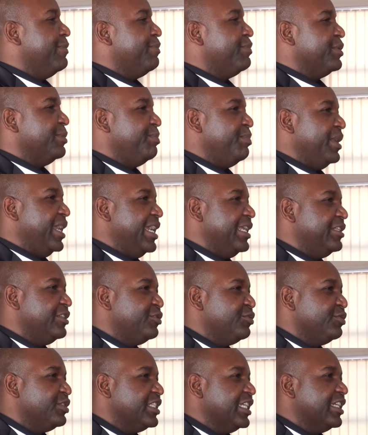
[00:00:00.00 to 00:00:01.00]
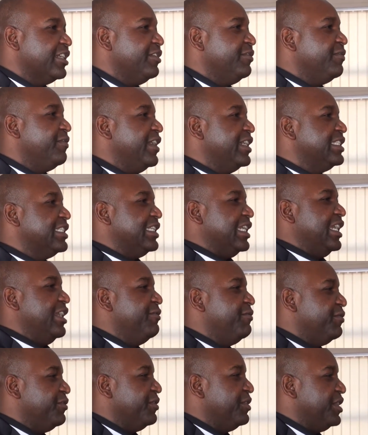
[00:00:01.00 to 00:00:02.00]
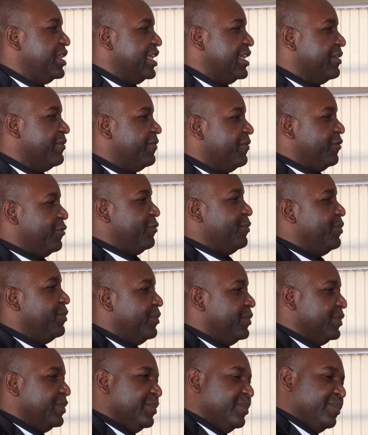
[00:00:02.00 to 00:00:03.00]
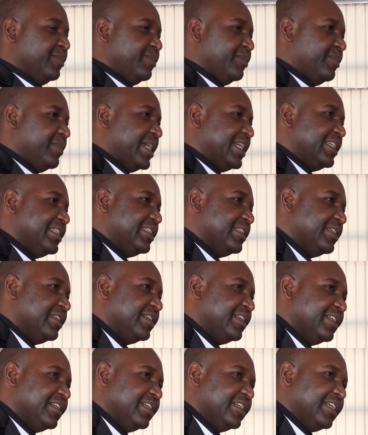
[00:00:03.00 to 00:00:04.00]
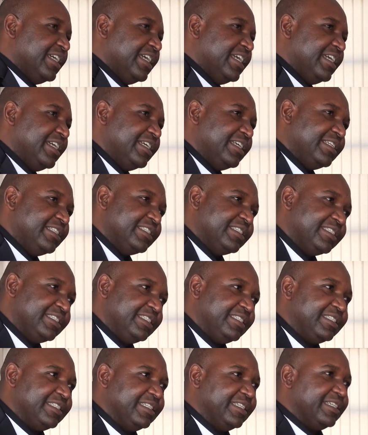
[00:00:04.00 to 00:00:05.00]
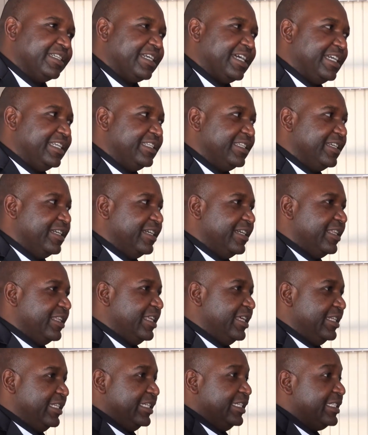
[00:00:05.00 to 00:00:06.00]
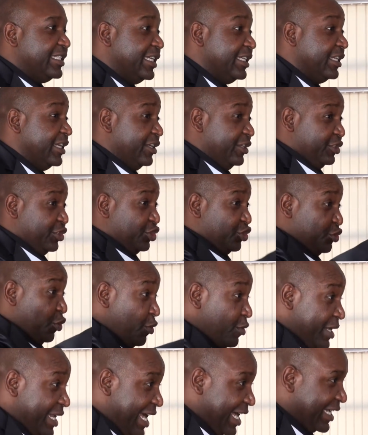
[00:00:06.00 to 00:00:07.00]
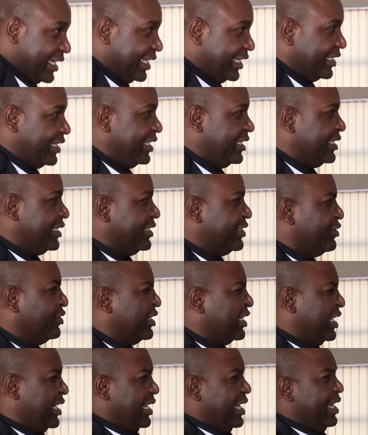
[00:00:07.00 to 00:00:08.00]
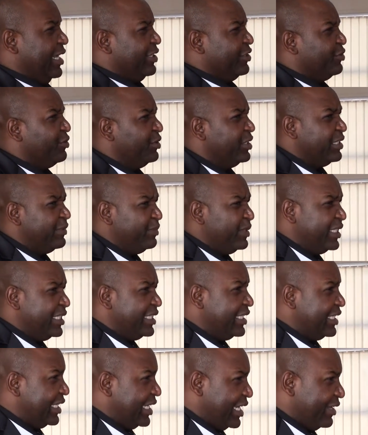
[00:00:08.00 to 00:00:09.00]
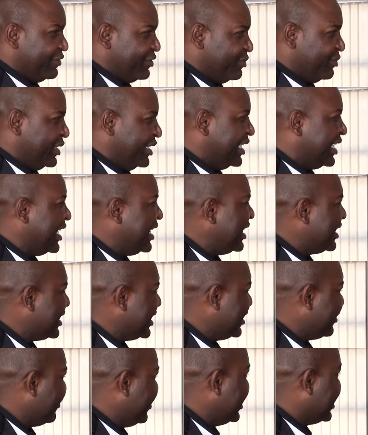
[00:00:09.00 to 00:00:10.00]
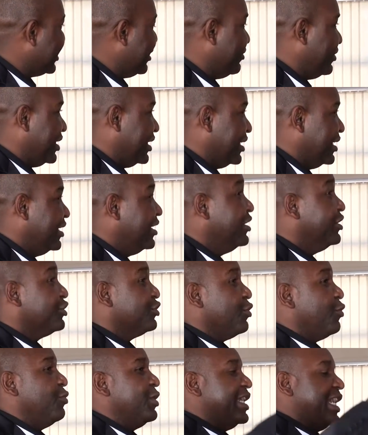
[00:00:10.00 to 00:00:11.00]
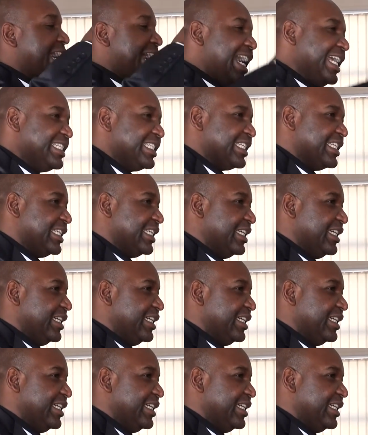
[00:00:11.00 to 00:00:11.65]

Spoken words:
prepared to sacrifice everything for my CC, right? Then he said, strongly agree. Then he said, so it means he loves me. He can signify something. So we ask